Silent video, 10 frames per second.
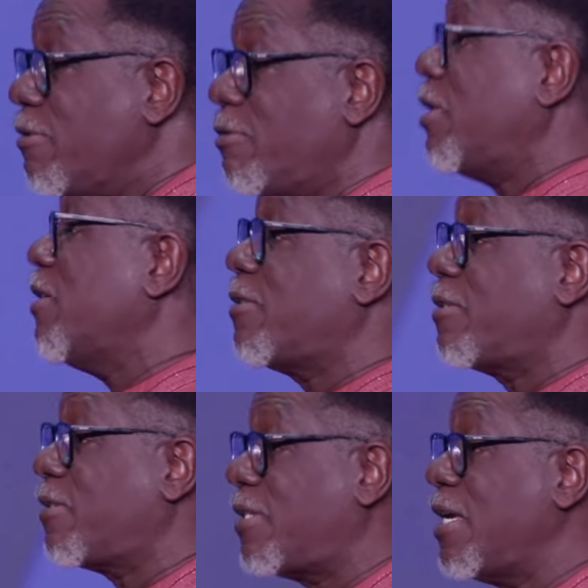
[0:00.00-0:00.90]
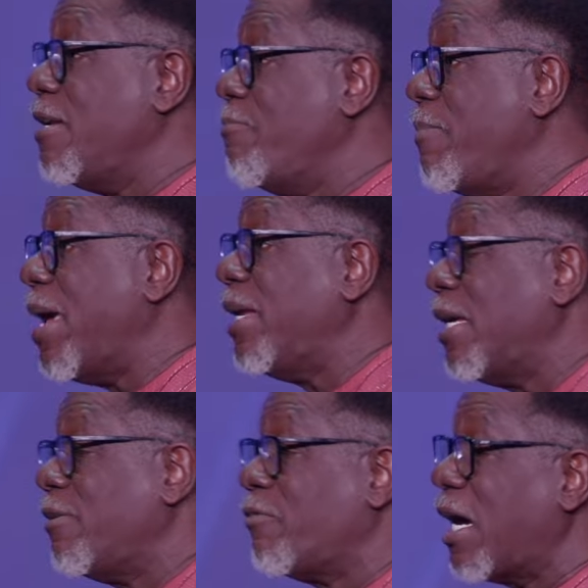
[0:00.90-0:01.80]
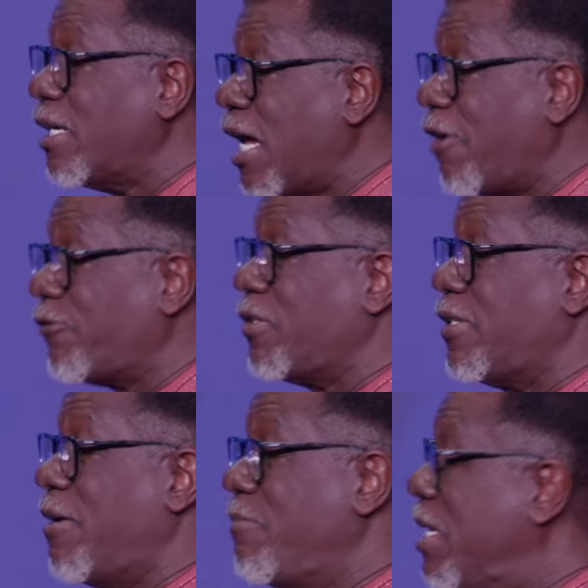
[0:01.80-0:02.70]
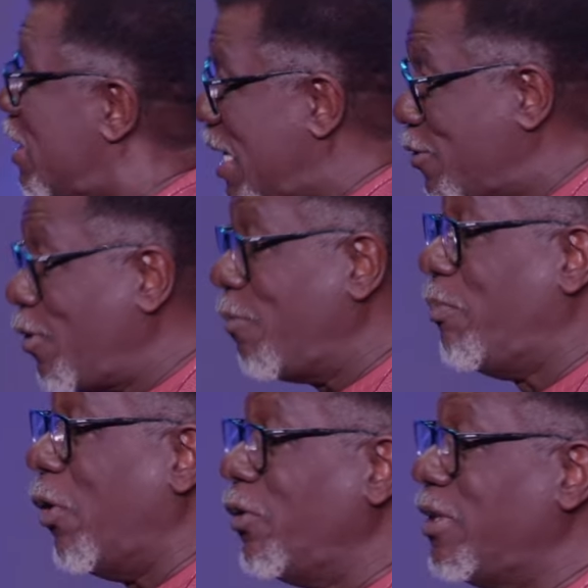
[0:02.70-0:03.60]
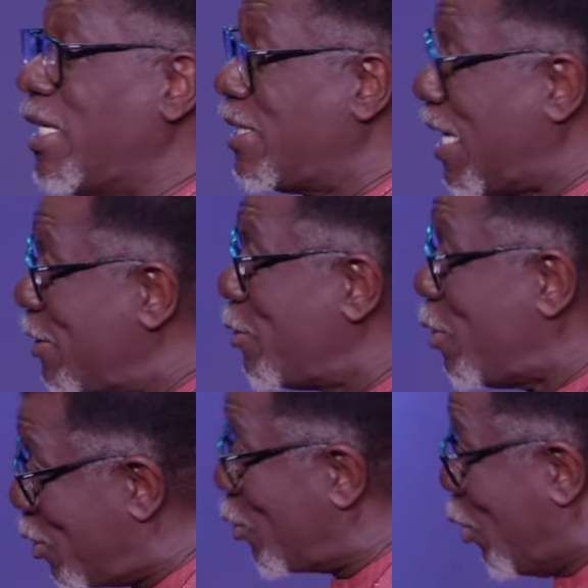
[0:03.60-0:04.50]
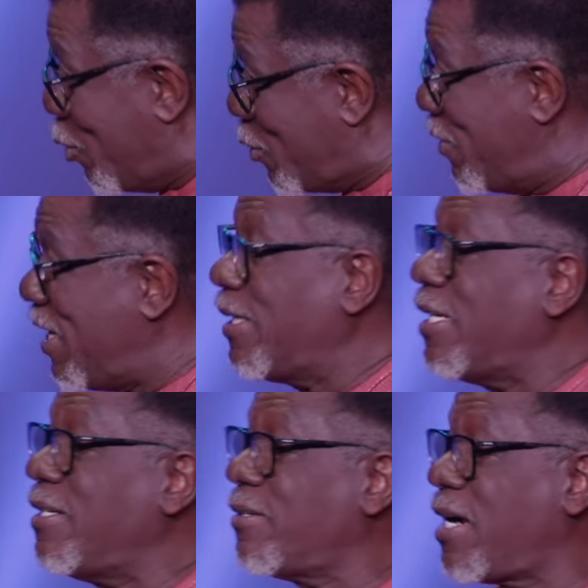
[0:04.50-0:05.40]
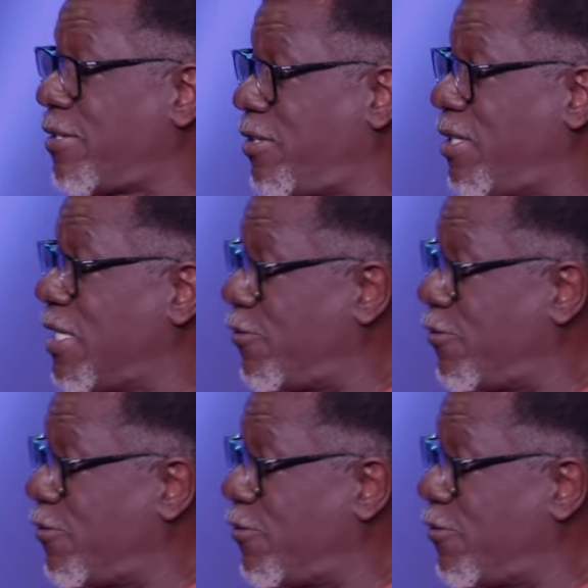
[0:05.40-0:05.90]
just seeing men and running after them. That's not boldness. That is also close to the other direction. It's